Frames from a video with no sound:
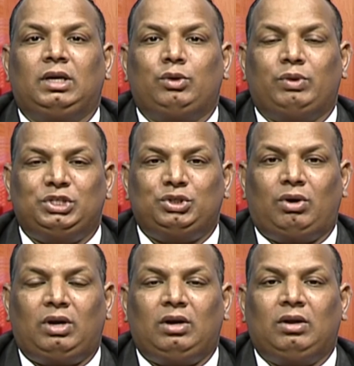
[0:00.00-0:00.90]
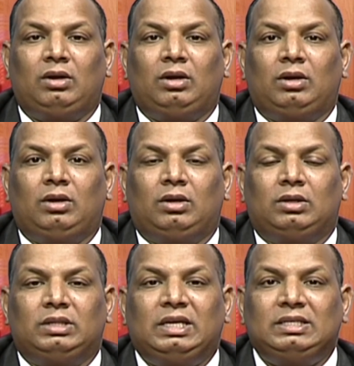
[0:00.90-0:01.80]
to ensure
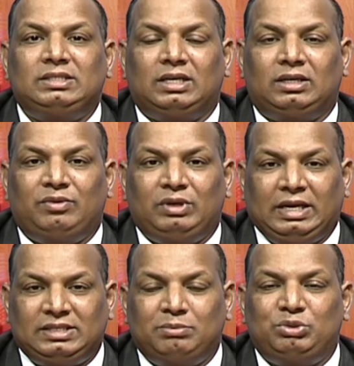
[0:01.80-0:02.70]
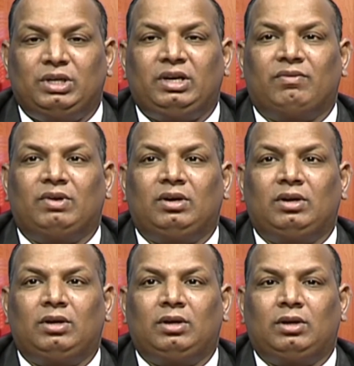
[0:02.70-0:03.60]
there is an exemption given
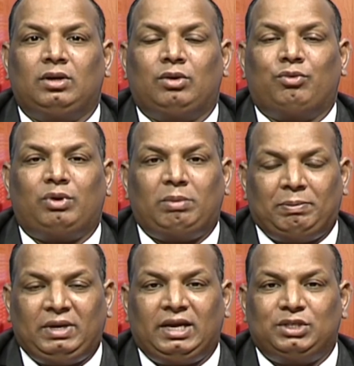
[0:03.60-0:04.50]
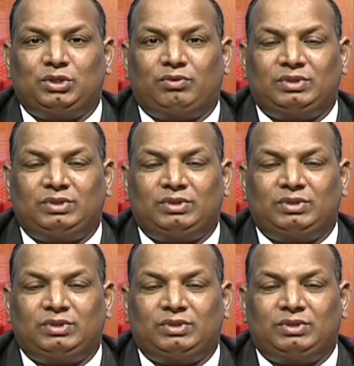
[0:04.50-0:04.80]
from application of this